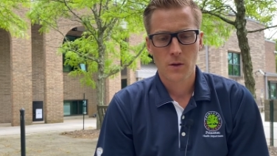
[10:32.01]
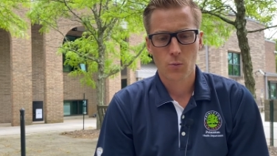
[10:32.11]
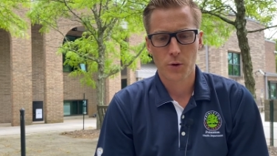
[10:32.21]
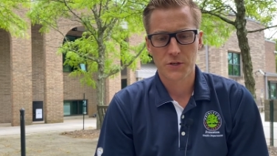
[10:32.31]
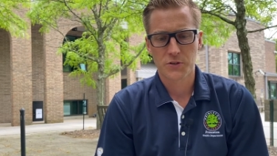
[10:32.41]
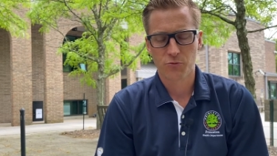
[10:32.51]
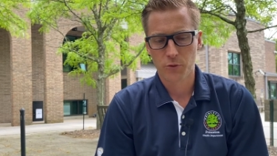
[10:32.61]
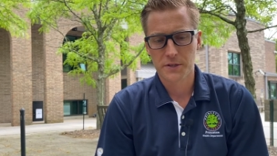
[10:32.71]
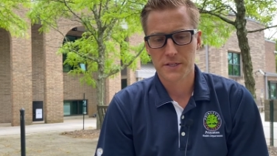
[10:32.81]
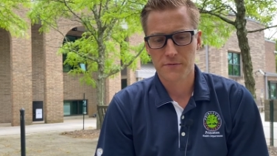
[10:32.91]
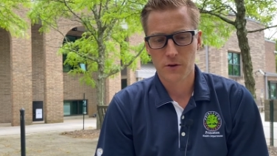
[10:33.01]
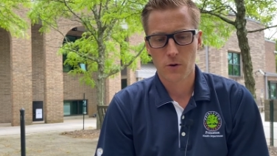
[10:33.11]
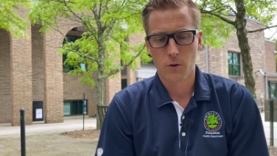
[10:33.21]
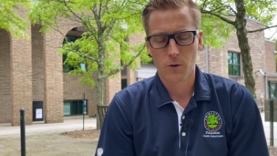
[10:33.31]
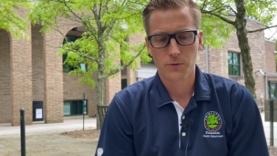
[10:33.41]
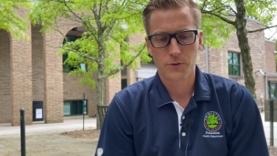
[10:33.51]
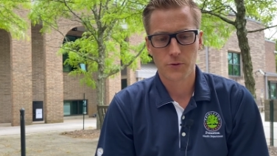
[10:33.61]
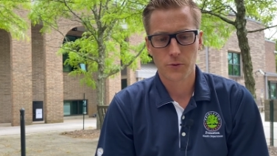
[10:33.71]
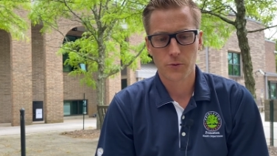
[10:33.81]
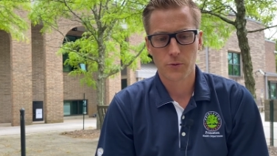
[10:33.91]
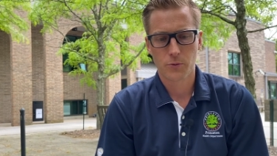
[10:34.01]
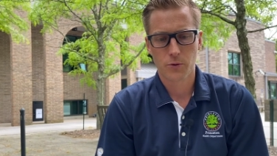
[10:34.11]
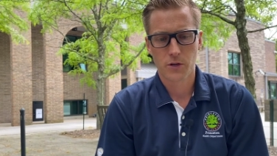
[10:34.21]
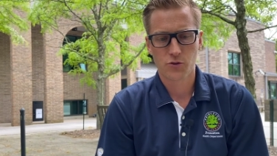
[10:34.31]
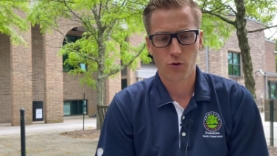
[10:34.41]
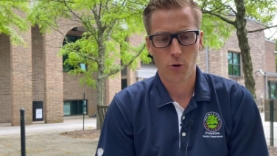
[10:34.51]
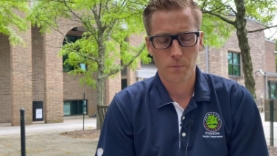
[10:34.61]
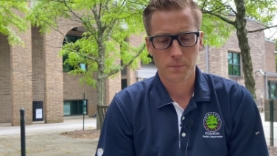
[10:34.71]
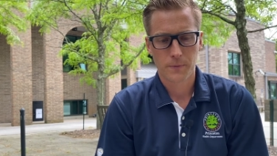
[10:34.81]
which is really difficult to control.